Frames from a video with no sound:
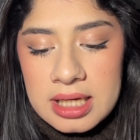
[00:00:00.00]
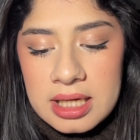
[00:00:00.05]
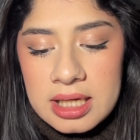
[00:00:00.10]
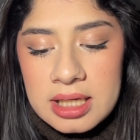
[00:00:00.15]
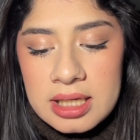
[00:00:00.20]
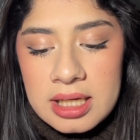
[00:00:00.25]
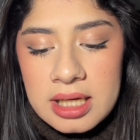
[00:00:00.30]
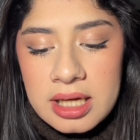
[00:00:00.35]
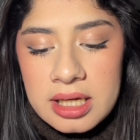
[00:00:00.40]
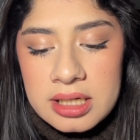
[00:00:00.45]
I
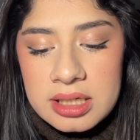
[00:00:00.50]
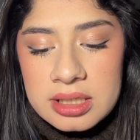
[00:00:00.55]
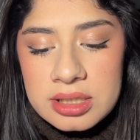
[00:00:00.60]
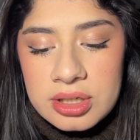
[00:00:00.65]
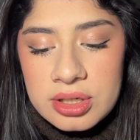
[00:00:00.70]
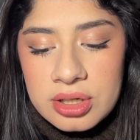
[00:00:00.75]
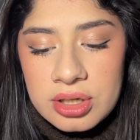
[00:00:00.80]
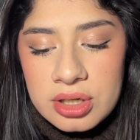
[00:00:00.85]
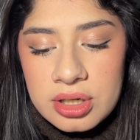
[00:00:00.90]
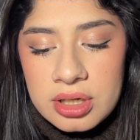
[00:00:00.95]
hadn't
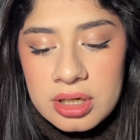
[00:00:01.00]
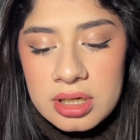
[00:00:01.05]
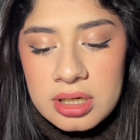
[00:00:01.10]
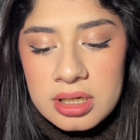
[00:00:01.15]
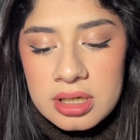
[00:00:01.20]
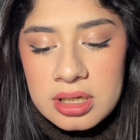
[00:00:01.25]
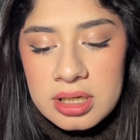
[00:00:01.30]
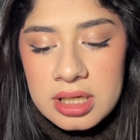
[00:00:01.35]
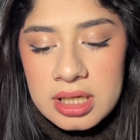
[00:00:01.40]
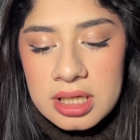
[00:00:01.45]
heard
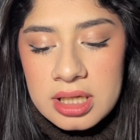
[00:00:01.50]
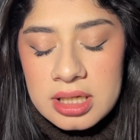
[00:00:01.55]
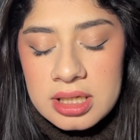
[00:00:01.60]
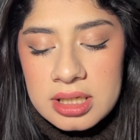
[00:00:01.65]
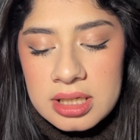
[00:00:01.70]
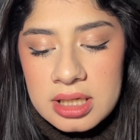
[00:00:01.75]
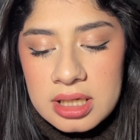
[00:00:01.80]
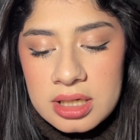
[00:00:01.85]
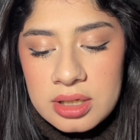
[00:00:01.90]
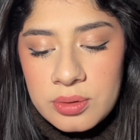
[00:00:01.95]
it
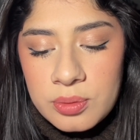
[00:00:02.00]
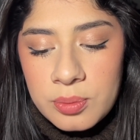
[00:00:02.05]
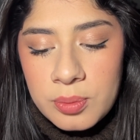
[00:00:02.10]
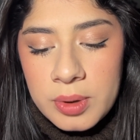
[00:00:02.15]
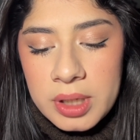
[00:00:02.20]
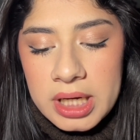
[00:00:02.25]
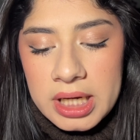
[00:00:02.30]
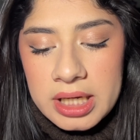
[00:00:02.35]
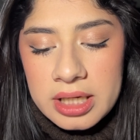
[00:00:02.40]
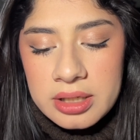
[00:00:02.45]
in a
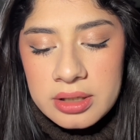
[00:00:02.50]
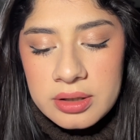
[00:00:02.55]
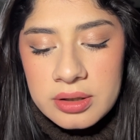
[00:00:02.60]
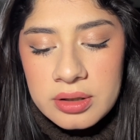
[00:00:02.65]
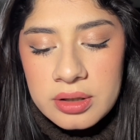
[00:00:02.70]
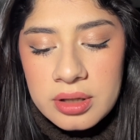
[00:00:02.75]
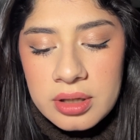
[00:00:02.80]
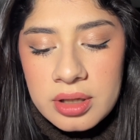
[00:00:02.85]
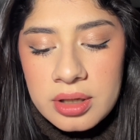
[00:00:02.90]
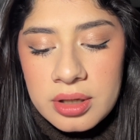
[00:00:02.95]
while.